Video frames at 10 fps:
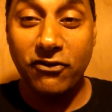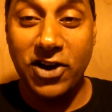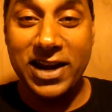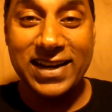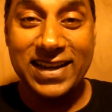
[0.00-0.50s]

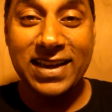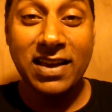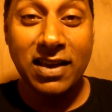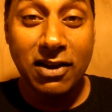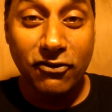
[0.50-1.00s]
finding
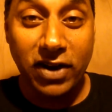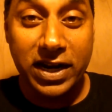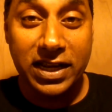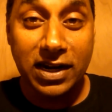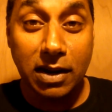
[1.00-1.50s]

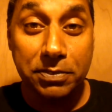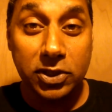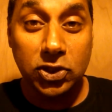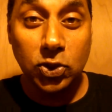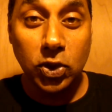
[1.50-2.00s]
finding an
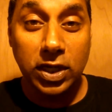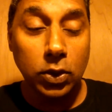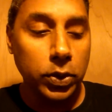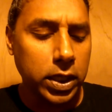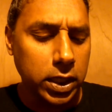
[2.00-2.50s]
opportunity
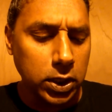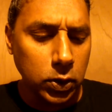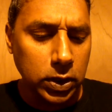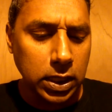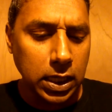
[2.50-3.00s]
where you
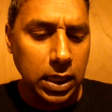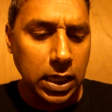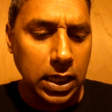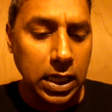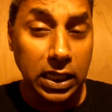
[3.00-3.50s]
can
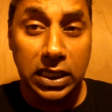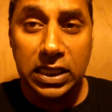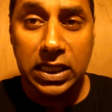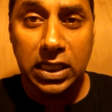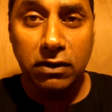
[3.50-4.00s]
uh,
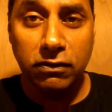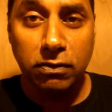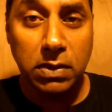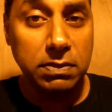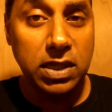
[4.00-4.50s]
leave
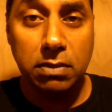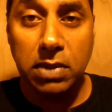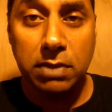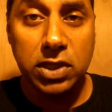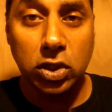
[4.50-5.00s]
maybe
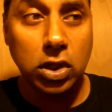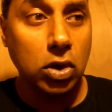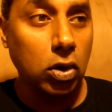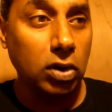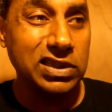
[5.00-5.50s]
maybe your
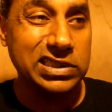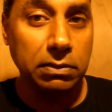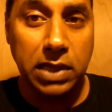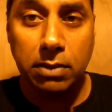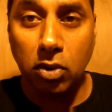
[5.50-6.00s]
goal is to
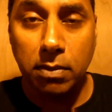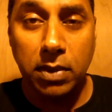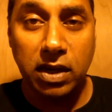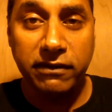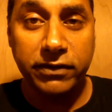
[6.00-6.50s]
make more
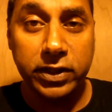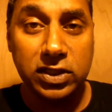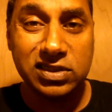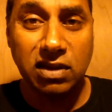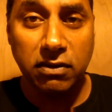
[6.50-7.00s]
money for
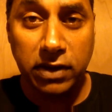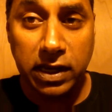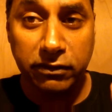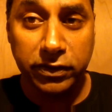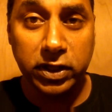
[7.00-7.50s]
yourself
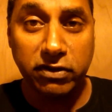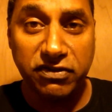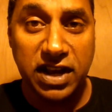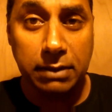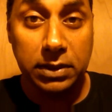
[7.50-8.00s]
and for your
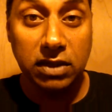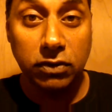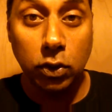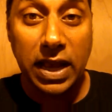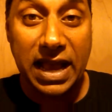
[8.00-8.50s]
family if
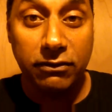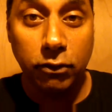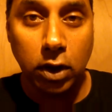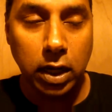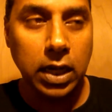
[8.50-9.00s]
you have
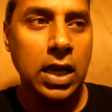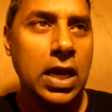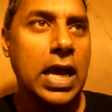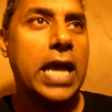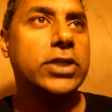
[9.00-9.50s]
one
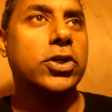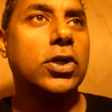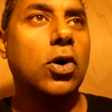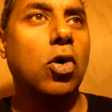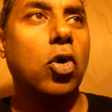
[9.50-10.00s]
and your
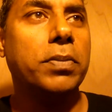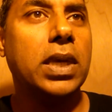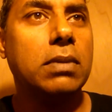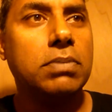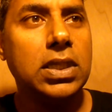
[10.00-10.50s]
goal
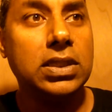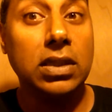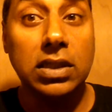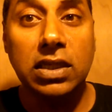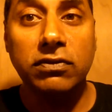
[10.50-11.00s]
may be to
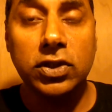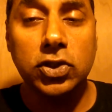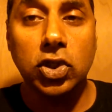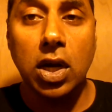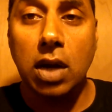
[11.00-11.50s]
leave your
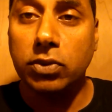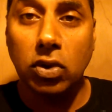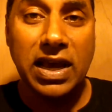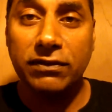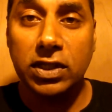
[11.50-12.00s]
job
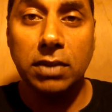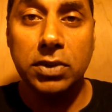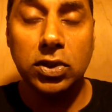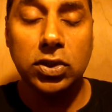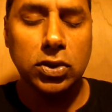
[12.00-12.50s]
don't have to
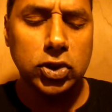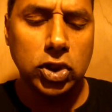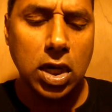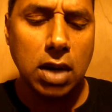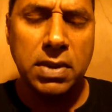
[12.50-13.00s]
commute to a
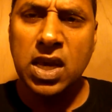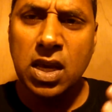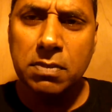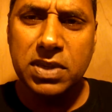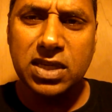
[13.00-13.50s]
job
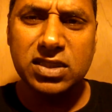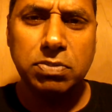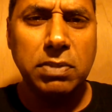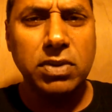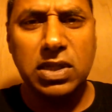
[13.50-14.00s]
because
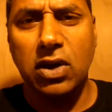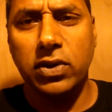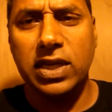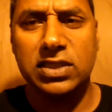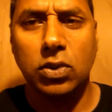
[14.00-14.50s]
people
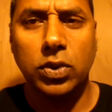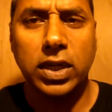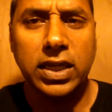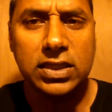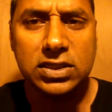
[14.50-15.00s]
nowadays are
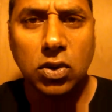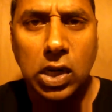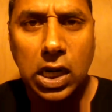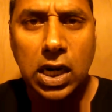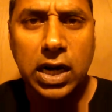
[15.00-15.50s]
working so
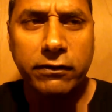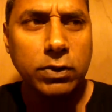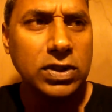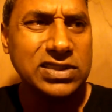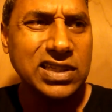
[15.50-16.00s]
hard
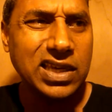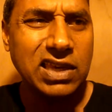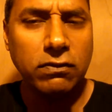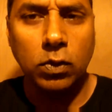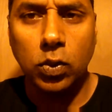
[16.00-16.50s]
everyone's like
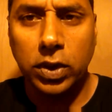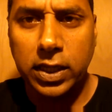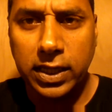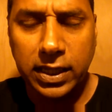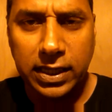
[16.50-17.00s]
even
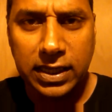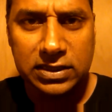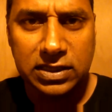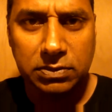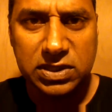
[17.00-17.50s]
working
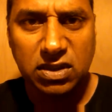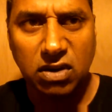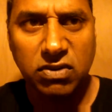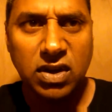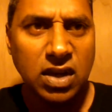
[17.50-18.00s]
against
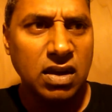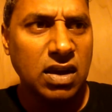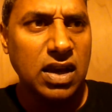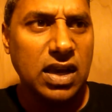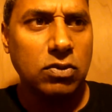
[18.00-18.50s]
themselves
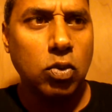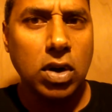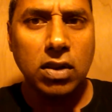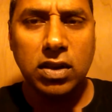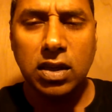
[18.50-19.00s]
and
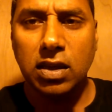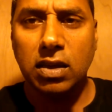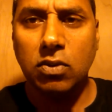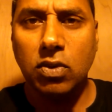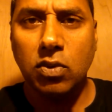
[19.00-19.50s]
of
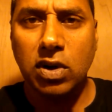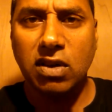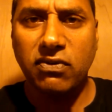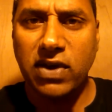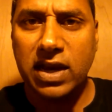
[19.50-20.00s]
the one, one of
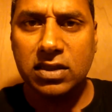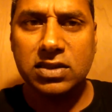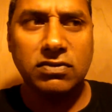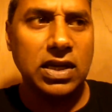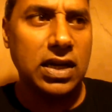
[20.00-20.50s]
the
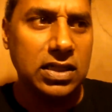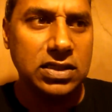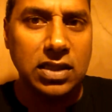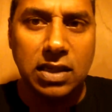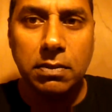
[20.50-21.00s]
factors of that is
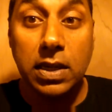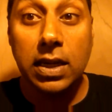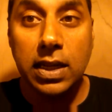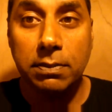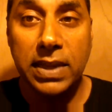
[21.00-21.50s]
it, it,
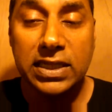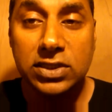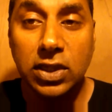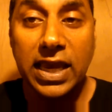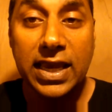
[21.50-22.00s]
it makes
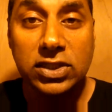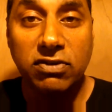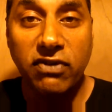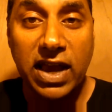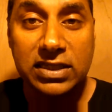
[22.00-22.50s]
you age
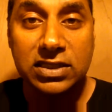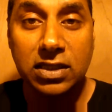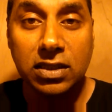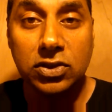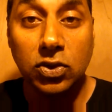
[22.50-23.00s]

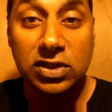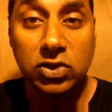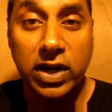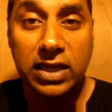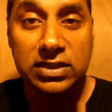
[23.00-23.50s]
faster due to
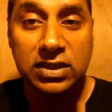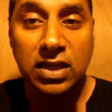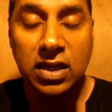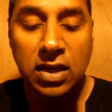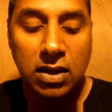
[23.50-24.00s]
stress
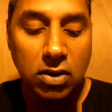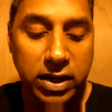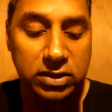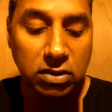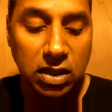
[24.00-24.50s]

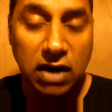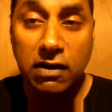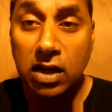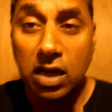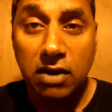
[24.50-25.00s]
okay so a lot of
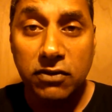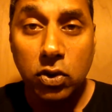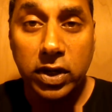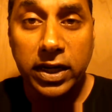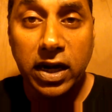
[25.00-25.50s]
a lot of
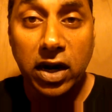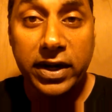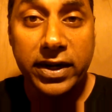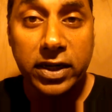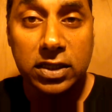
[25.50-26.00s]
you are here, are
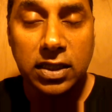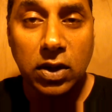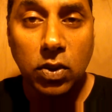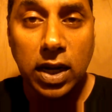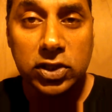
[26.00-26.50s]
here today
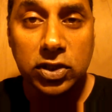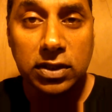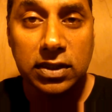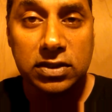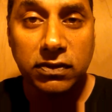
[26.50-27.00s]

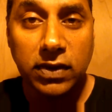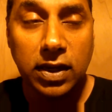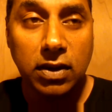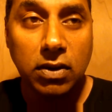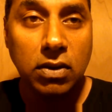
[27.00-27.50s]
watching this
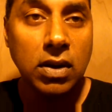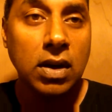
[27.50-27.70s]
video